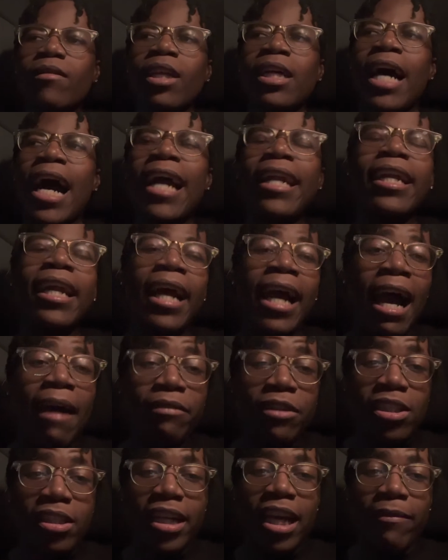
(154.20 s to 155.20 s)
I didn't have
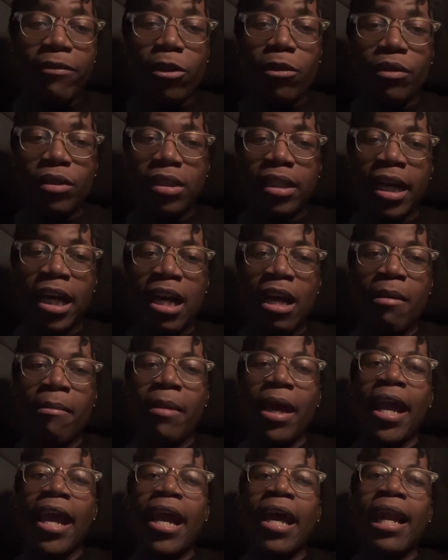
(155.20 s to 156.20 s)
to stay for overtime,
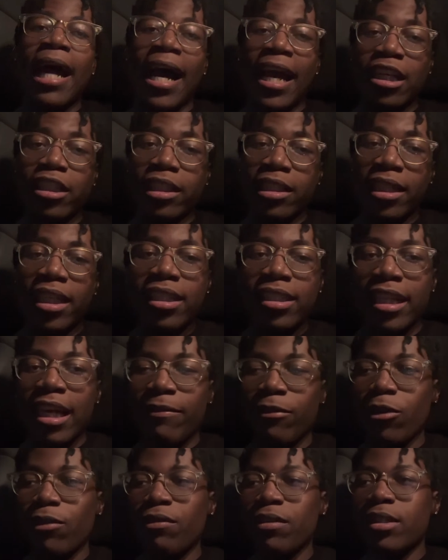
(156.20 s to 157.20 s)
and I actually did stay
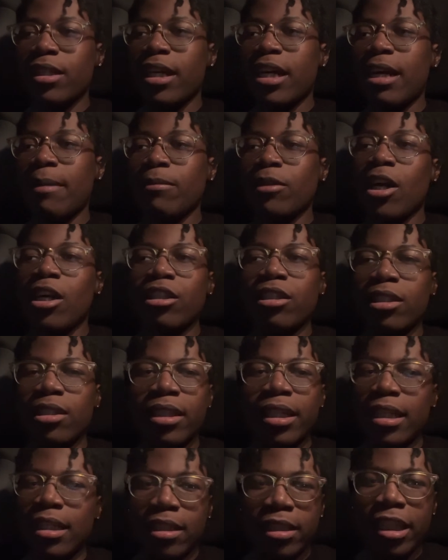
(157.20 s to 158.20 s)
for overtime. Y'all just
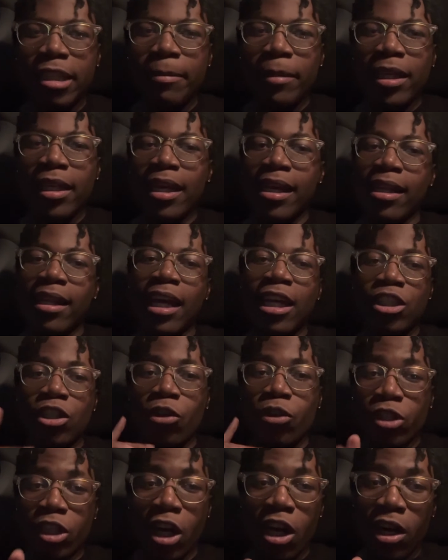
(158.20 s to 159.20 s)
didn't see me, and that's
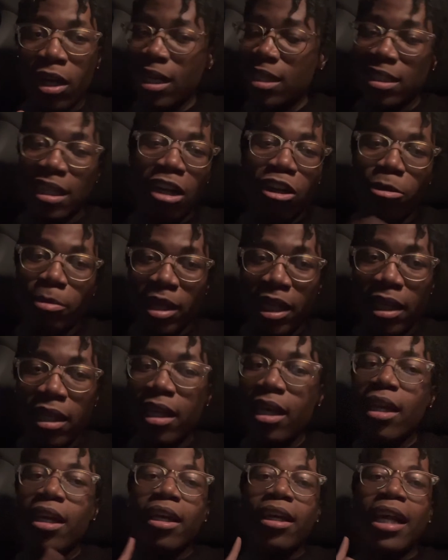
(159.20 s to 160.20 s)
on y'all. That's not on me.
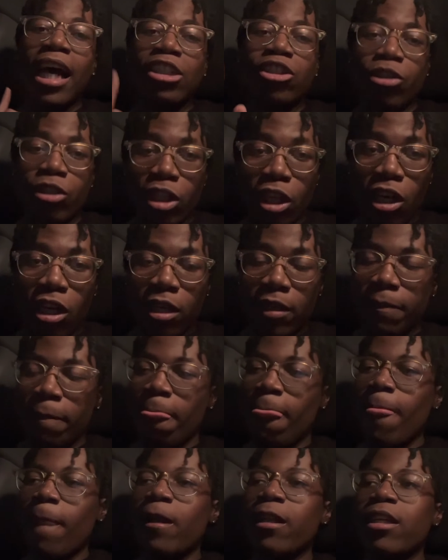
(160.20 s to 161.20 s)
That's on y'all.
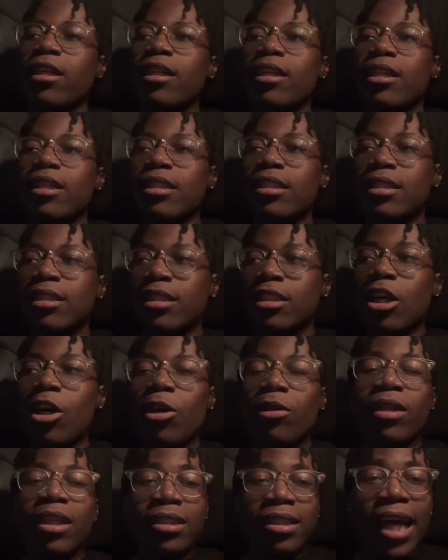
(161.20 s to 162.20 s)

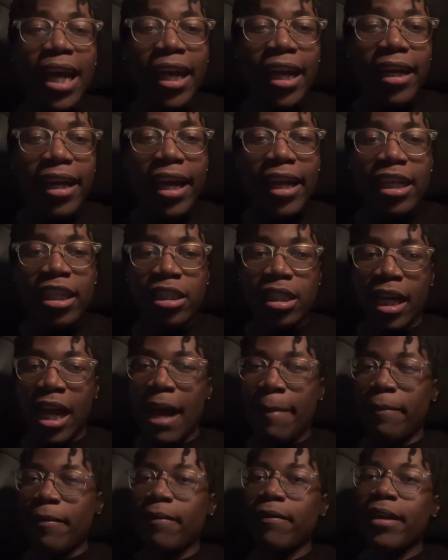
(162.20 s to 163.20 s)
So the second day this shit
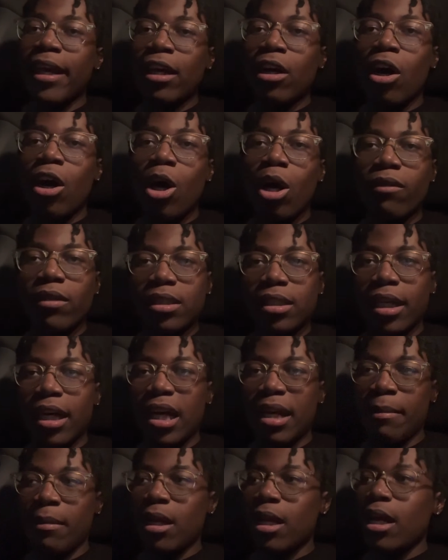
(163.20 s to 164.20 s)
happened, they call
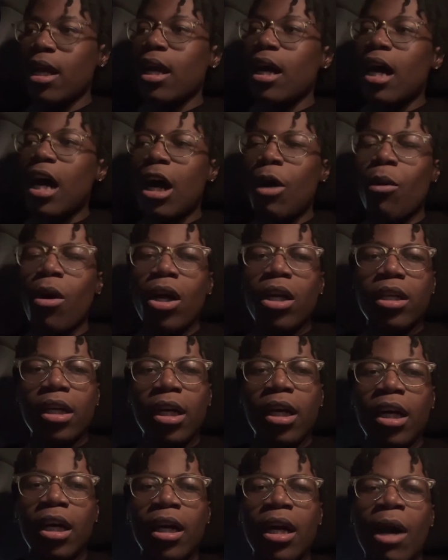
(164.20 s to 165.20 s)
overtime. I walk
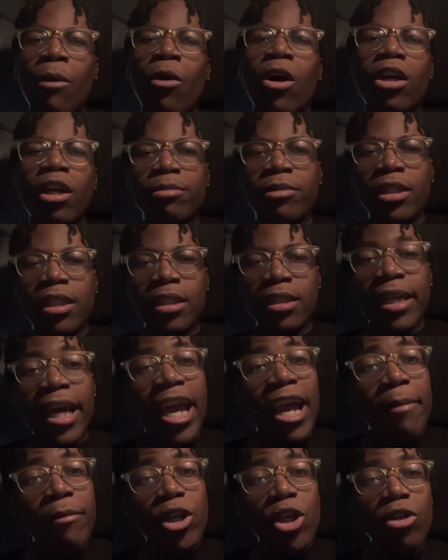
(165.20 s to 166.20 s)
up to the
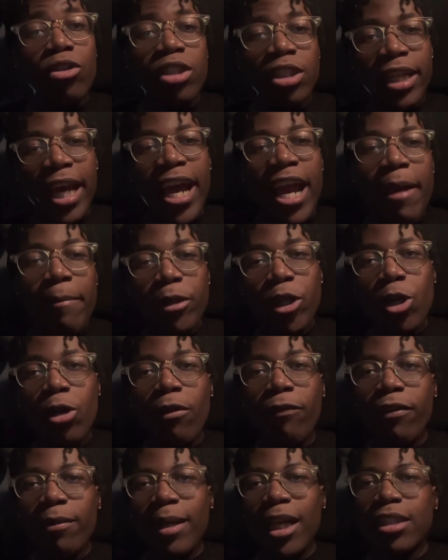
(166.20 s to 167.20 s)
same
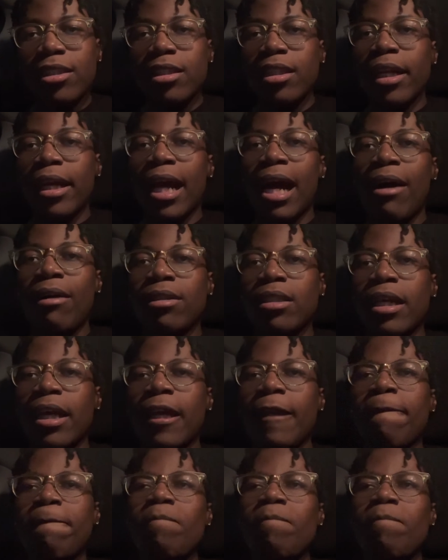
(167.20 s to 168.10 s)
dude from yesterday. I was like,